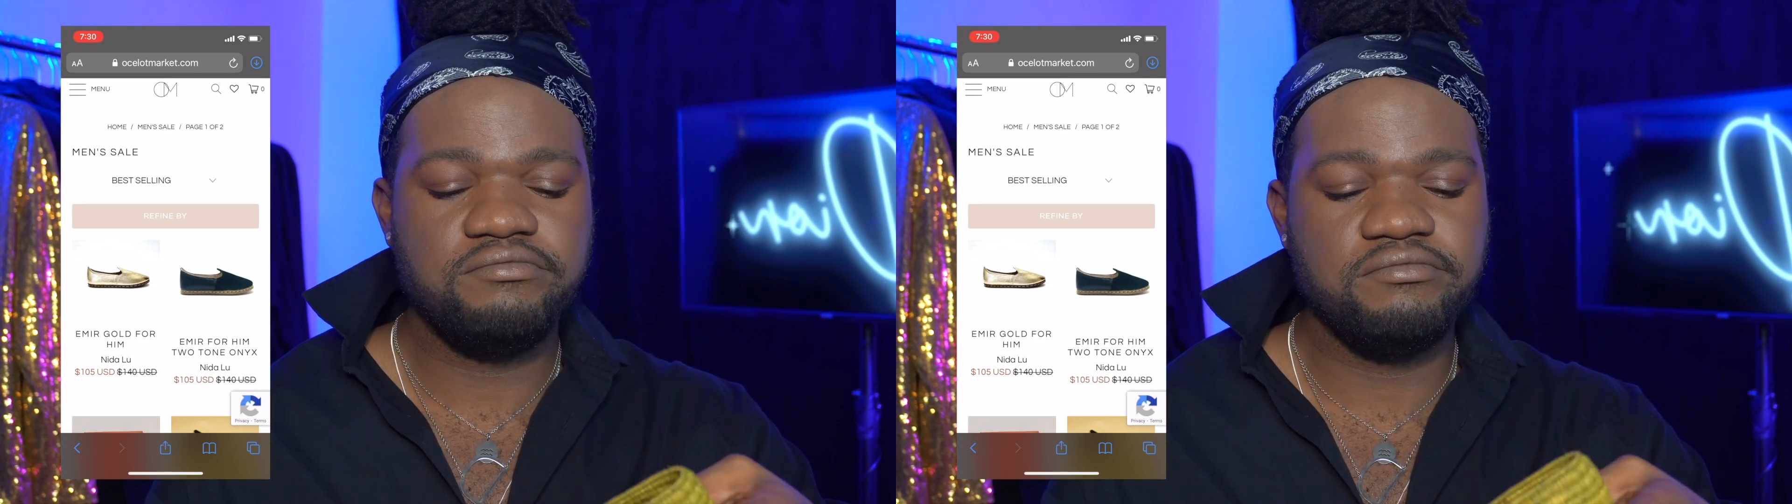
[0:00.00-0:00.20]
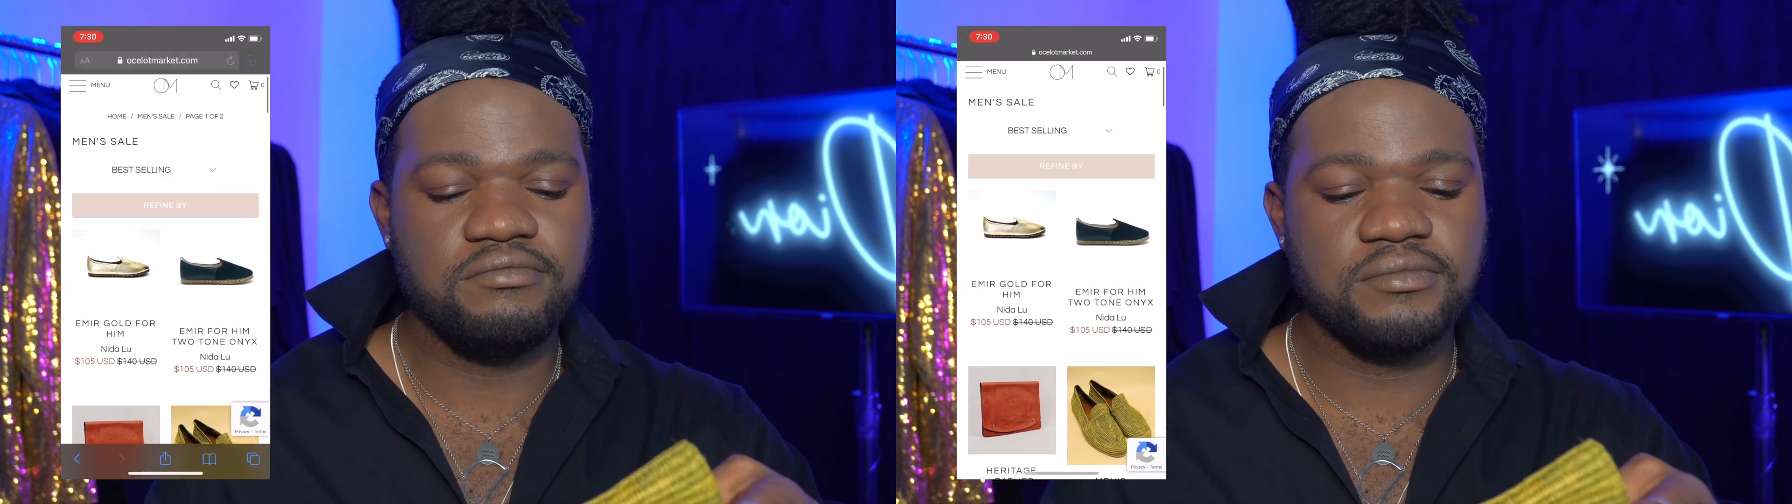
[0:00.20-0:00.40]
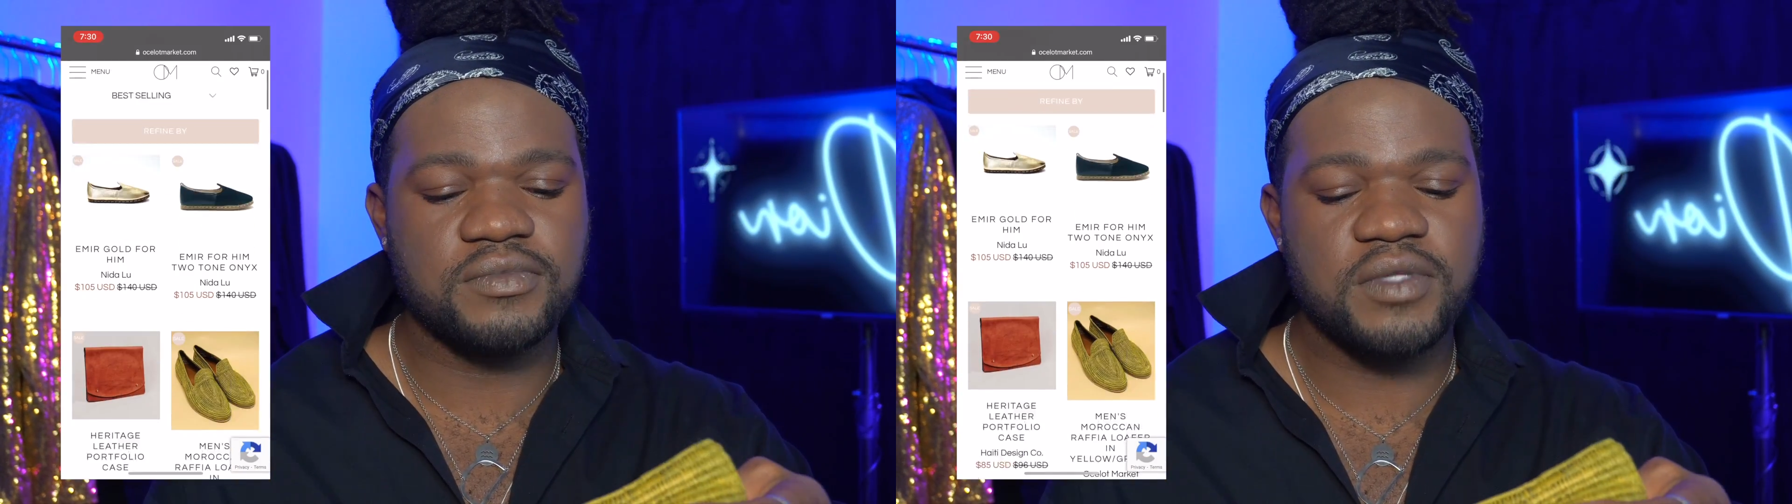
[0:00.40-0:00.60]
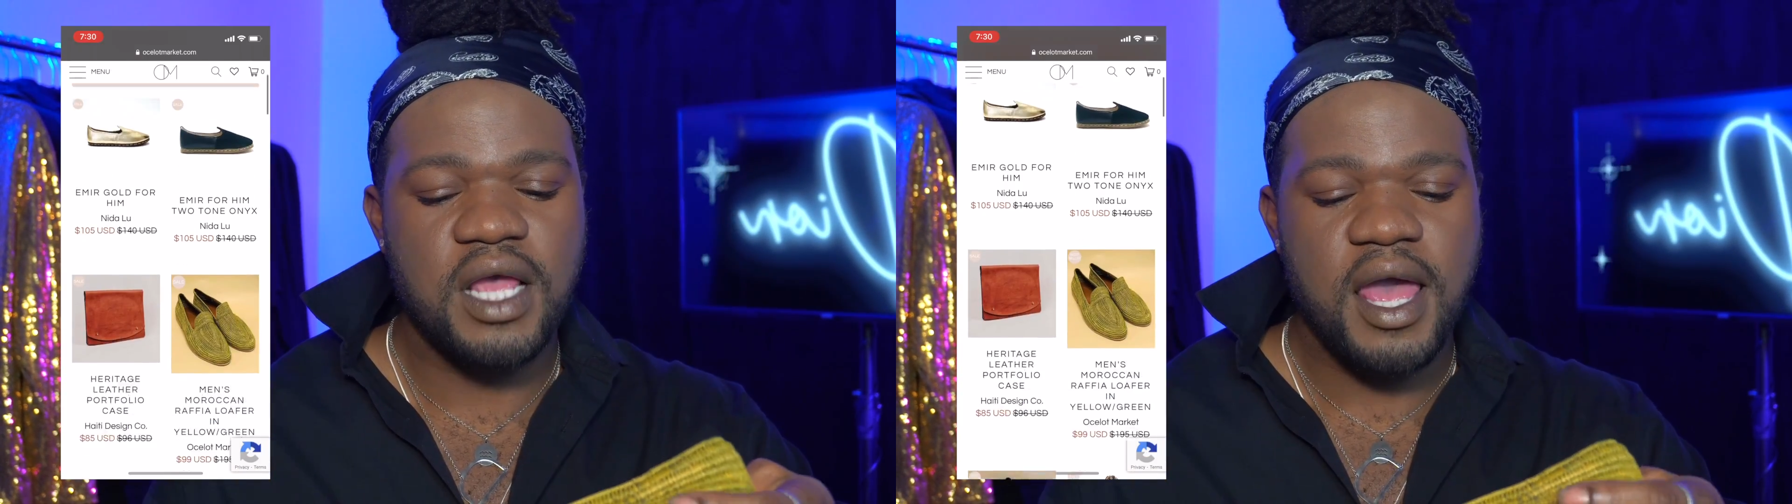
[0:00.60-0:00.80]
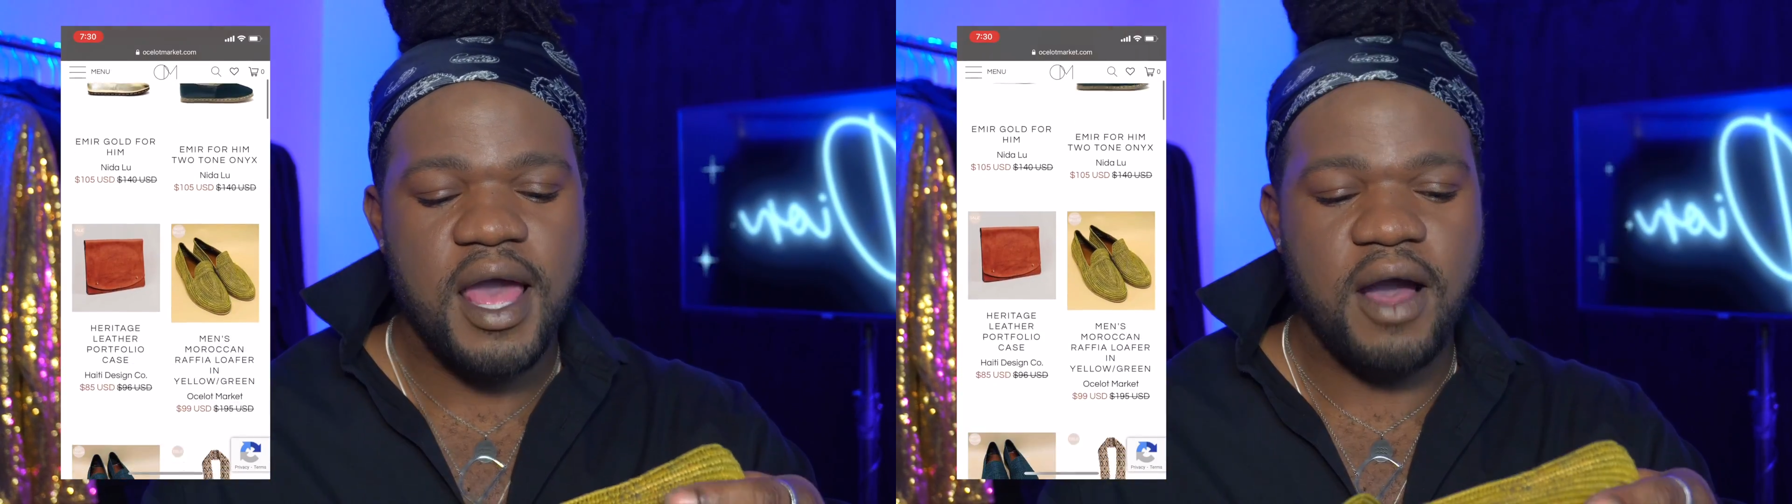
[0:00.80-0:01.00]

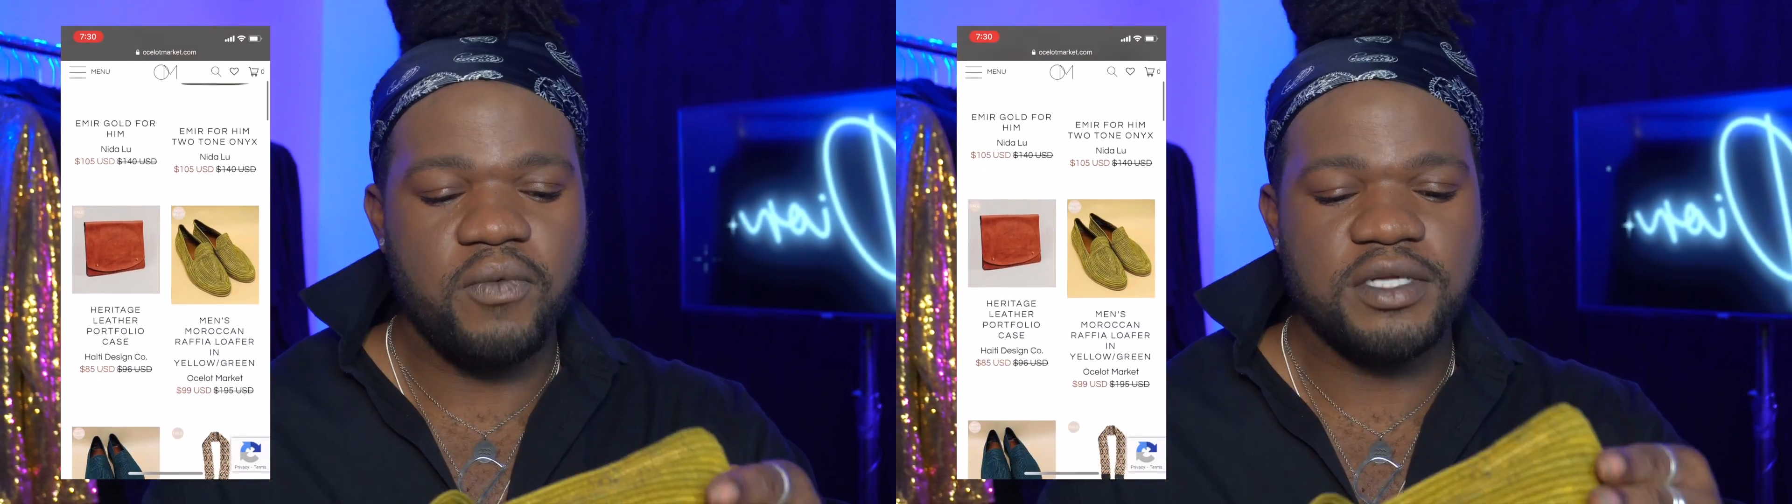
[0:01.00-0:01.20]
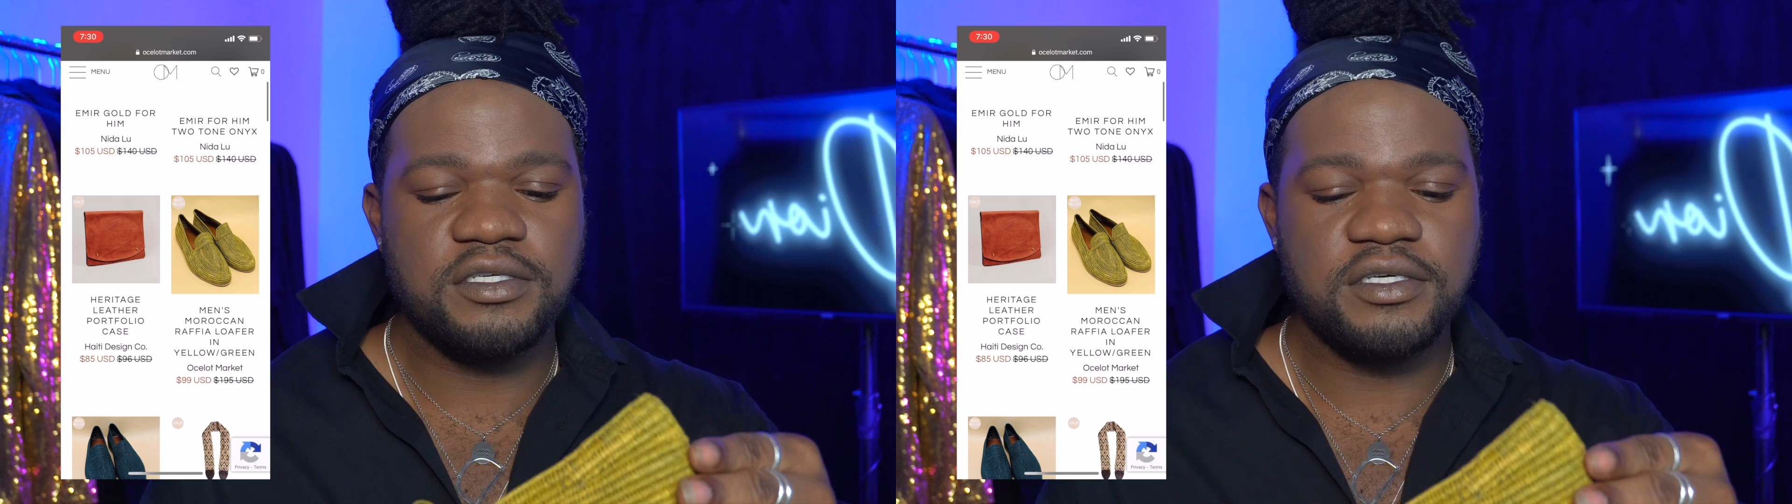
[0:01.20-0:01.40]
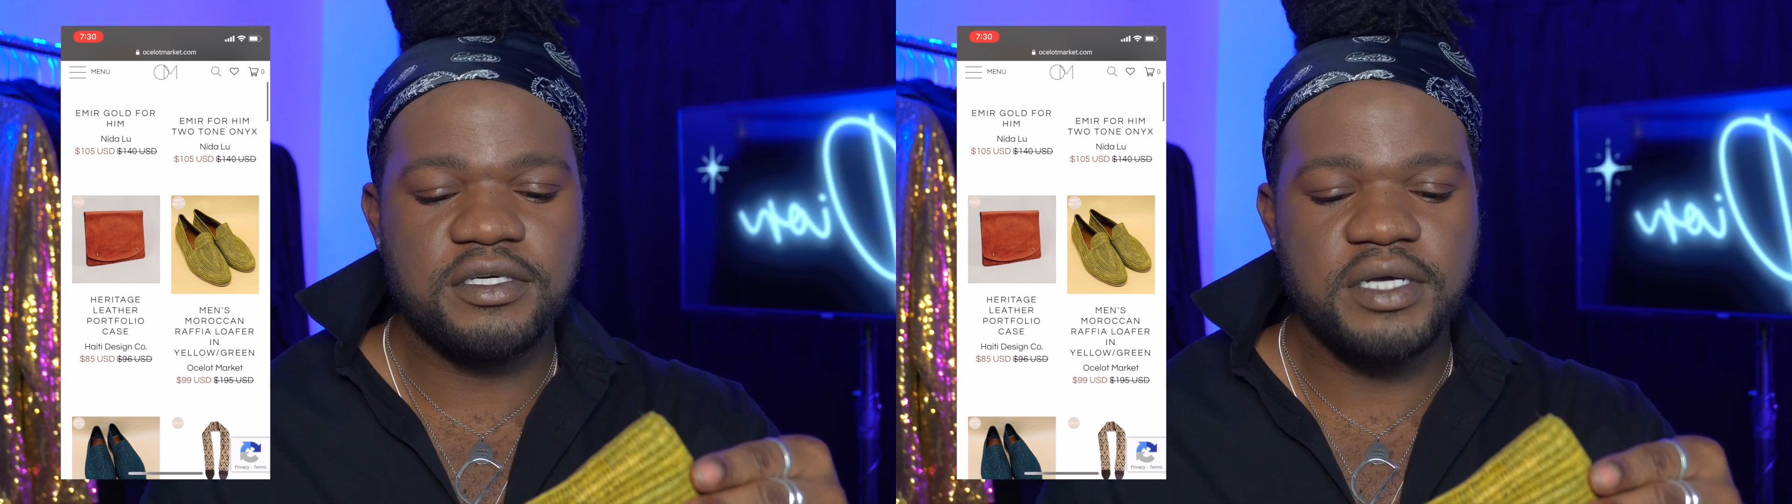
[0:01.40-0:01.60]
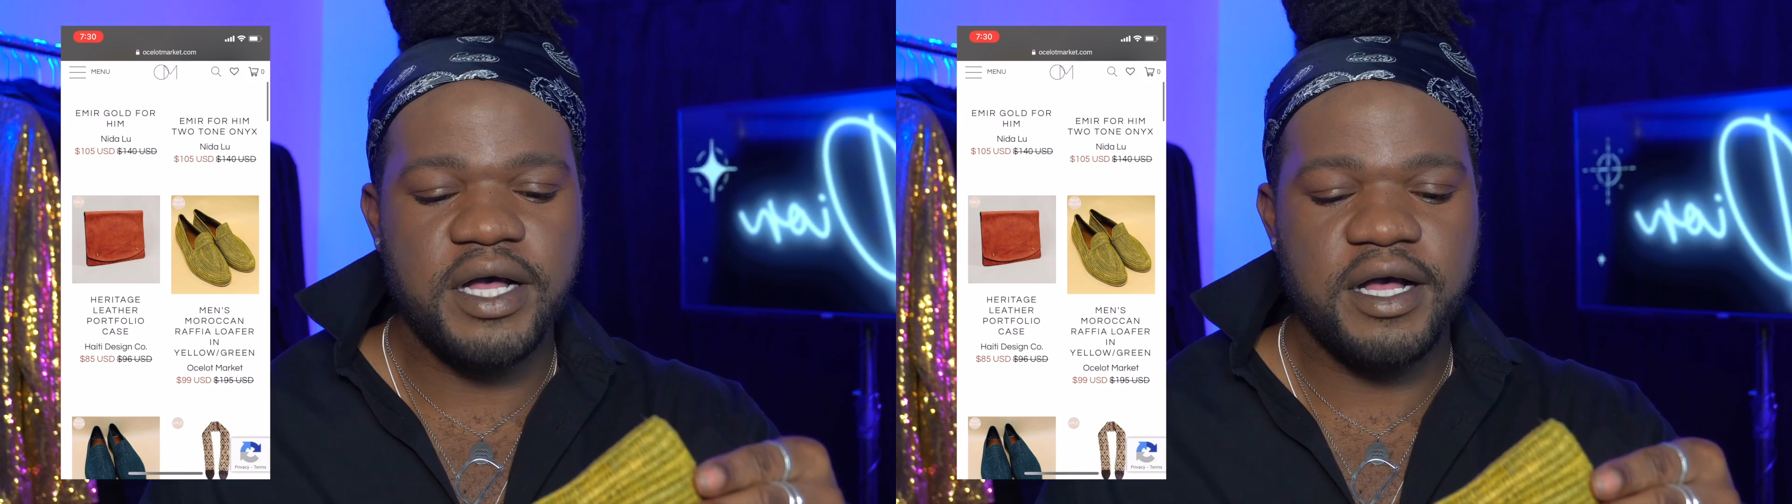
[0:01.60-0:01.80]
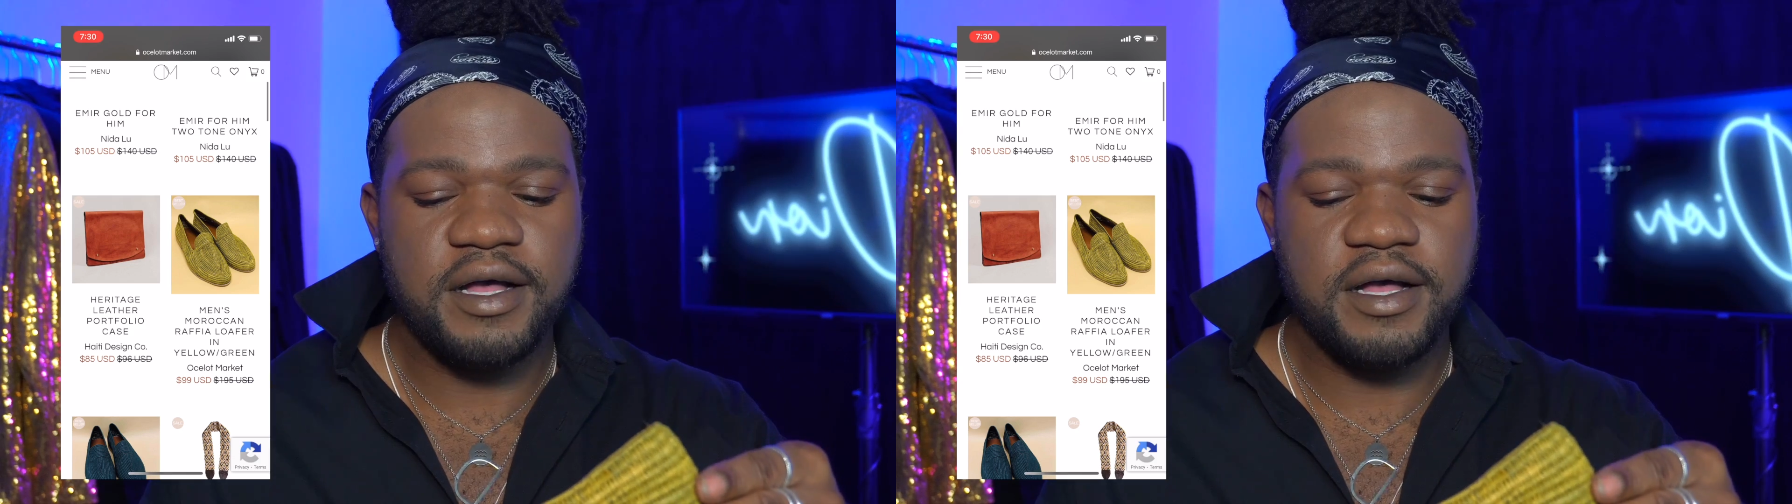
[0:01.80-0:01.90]
I wonder